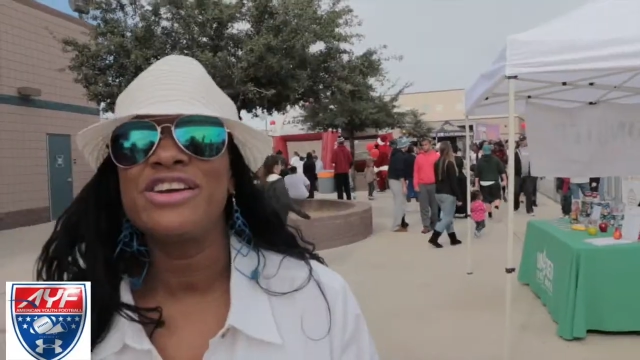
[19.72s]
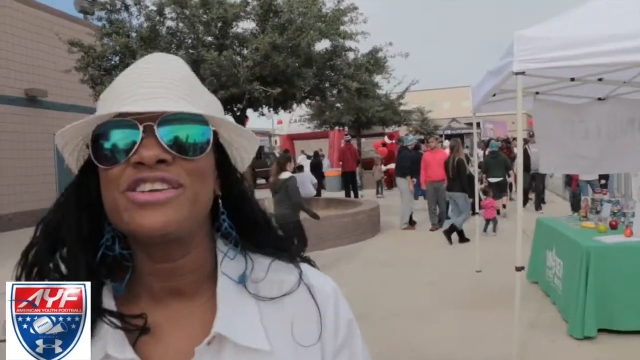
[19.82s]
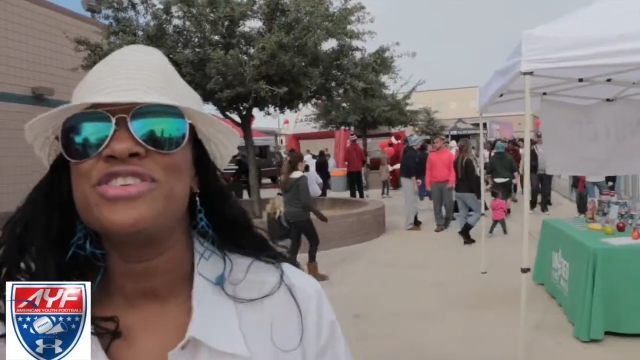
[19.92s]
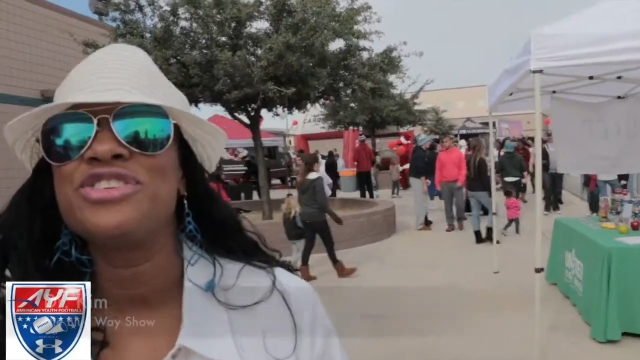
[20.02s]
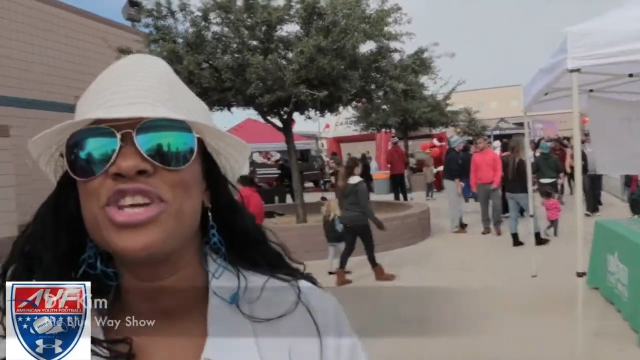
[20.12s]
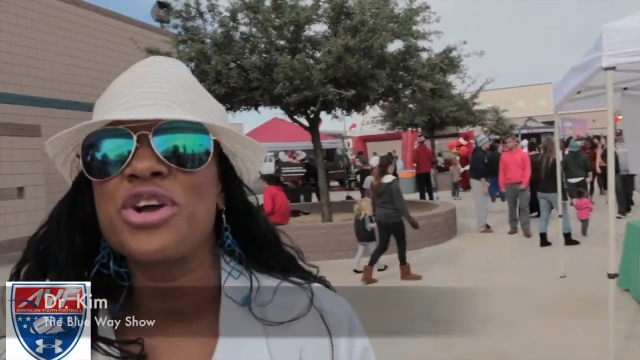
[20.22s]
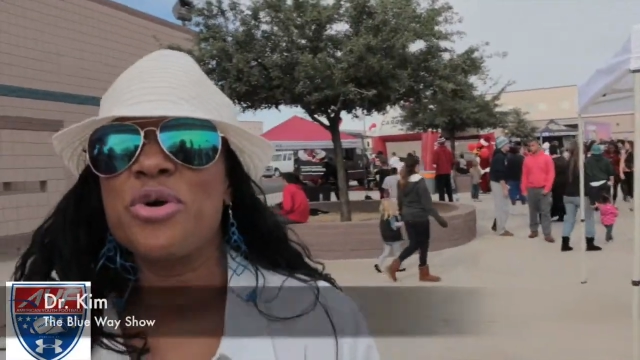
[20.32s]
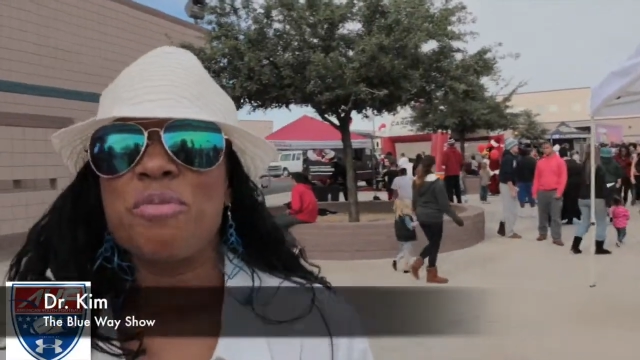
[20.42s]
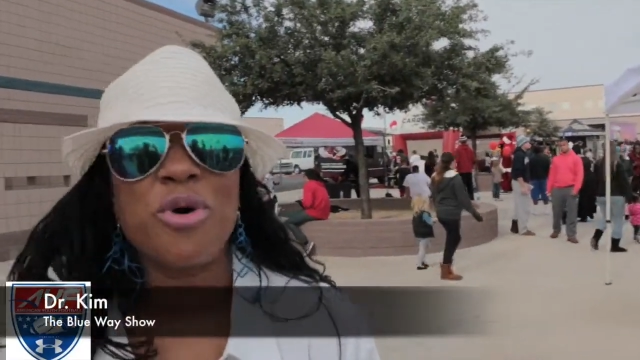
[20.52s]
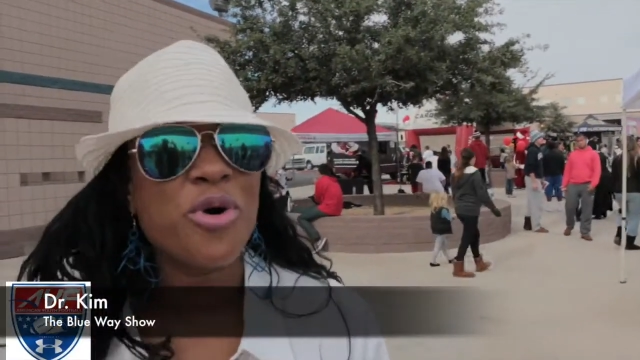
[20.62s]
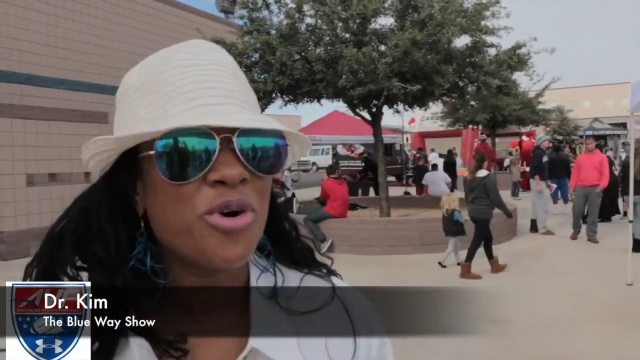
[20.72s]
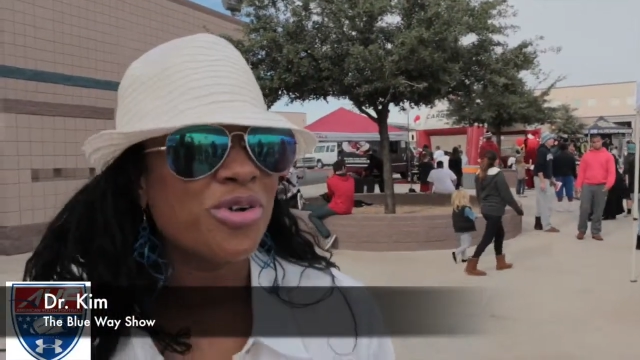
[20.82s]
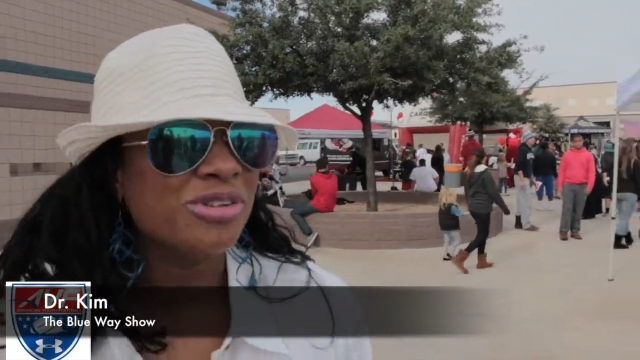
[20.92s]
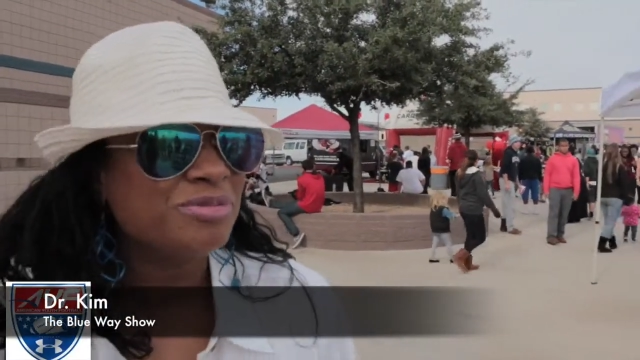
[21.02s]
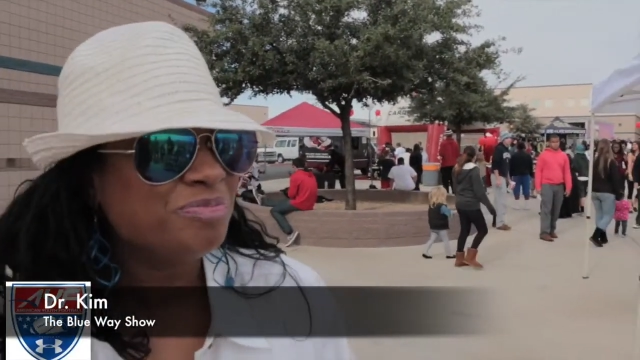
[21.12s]
Here at the Jingle
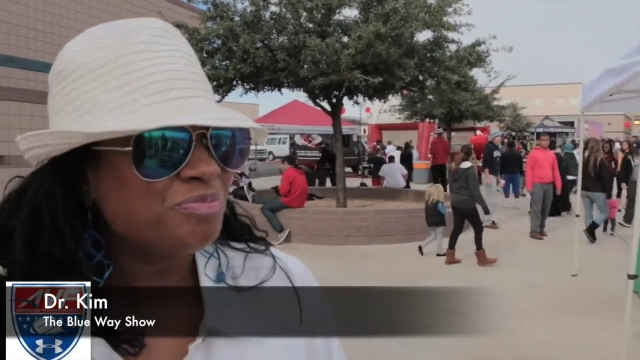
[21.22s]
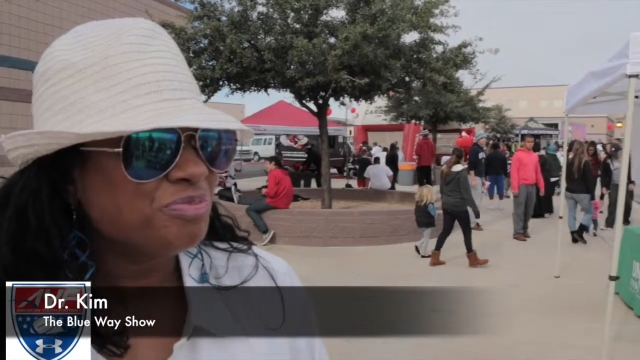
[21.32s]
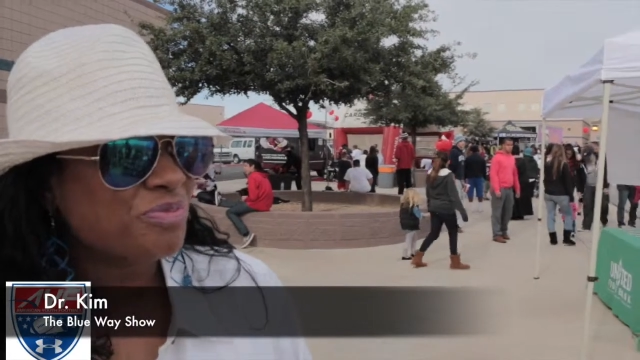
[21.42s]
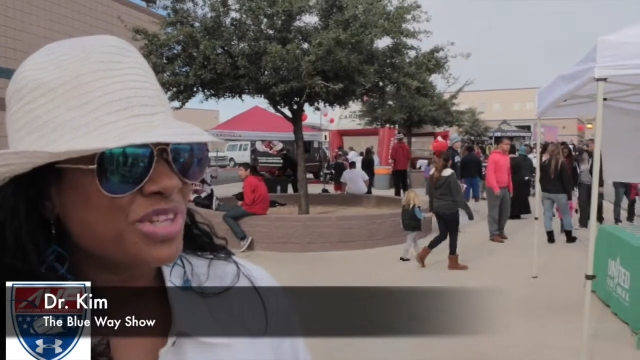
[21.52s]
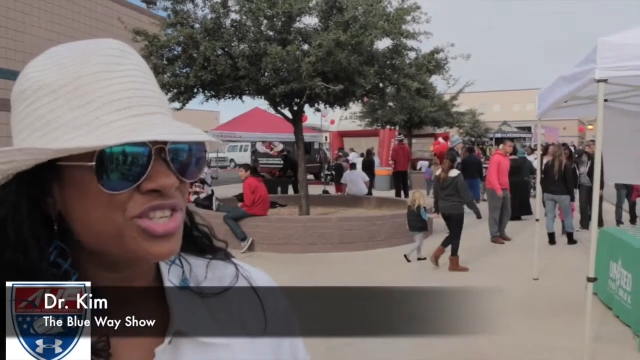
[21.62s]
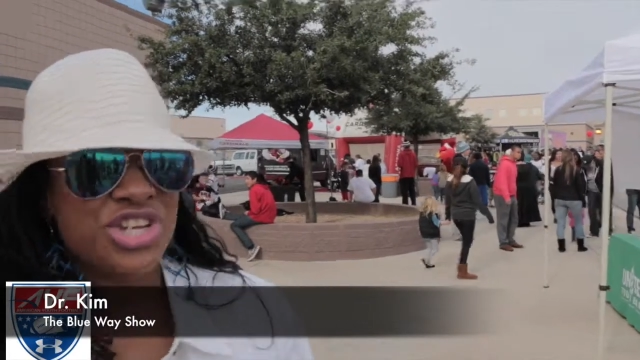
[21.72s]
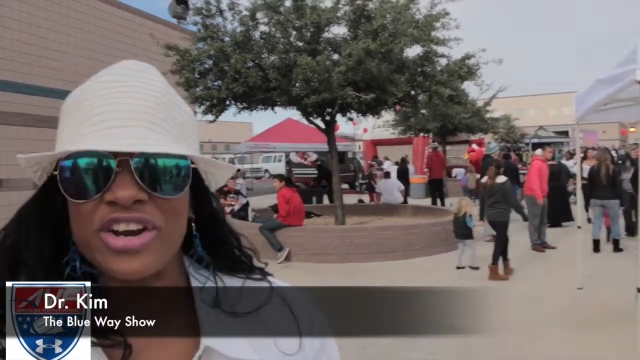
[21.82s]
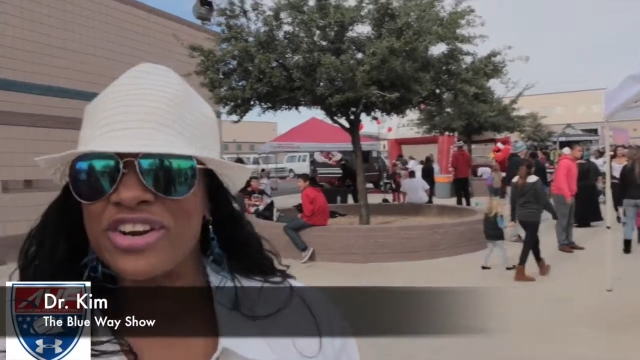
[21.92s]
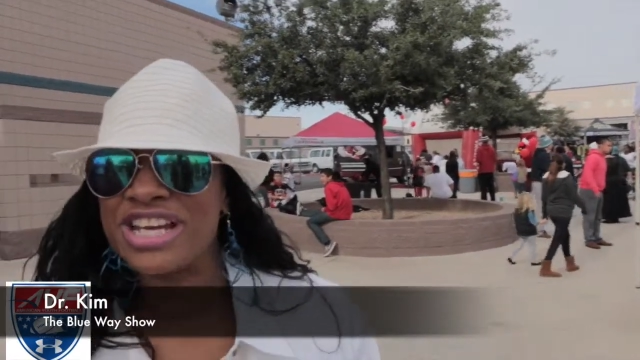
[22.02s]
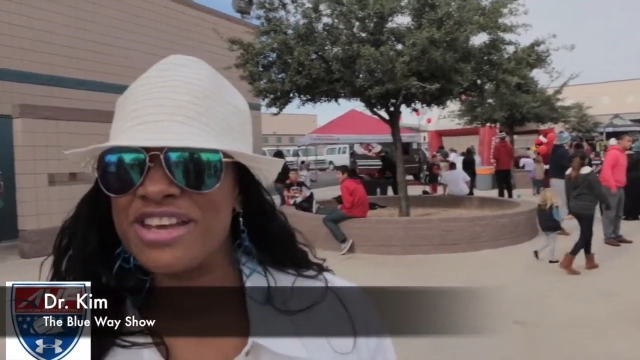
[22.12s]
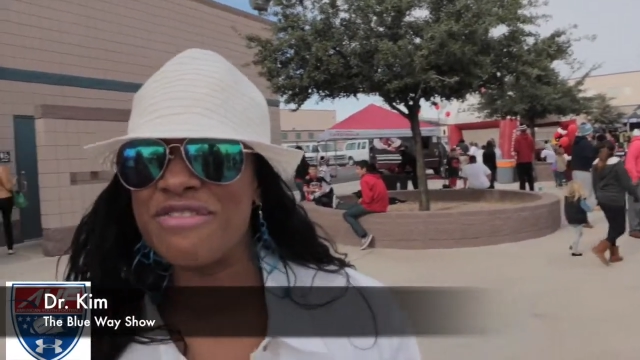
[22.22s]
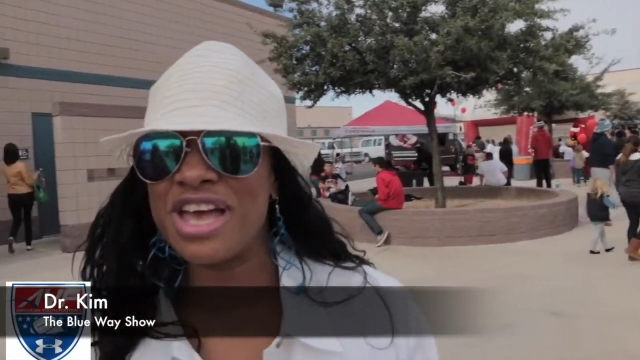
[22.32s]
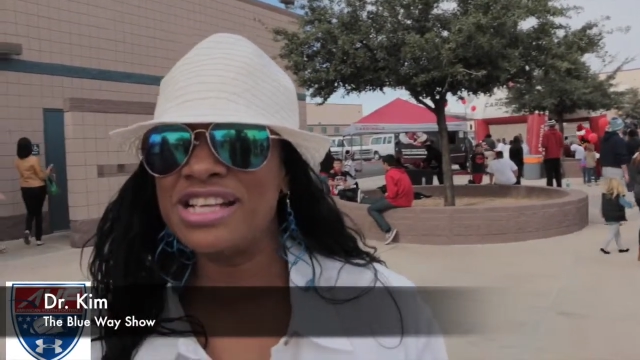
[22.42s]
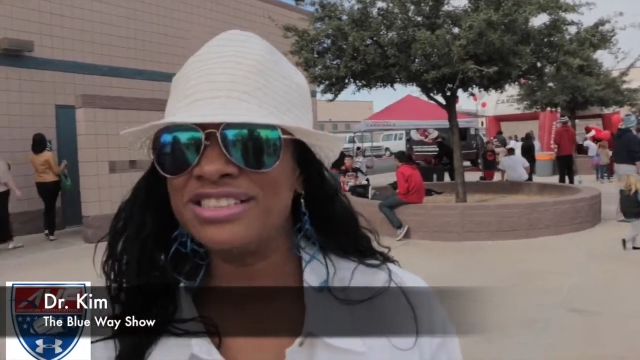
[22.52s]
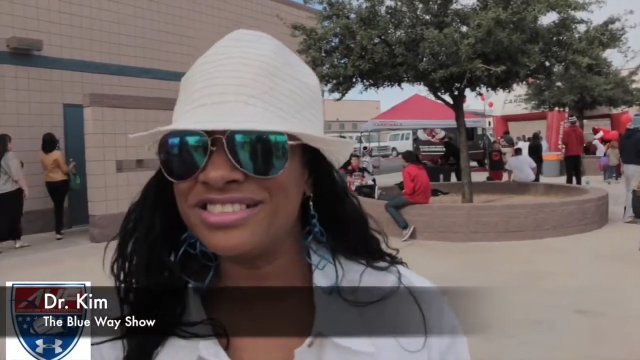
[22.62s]
Bowl charity
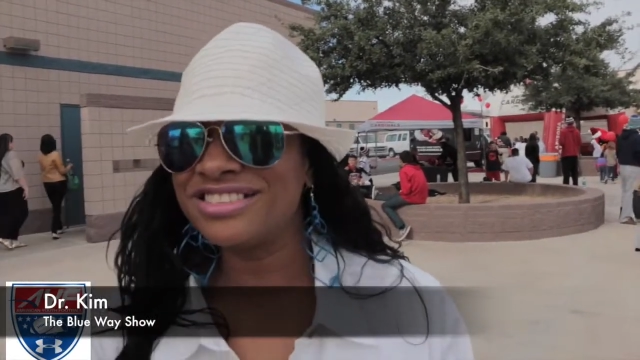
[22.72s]
event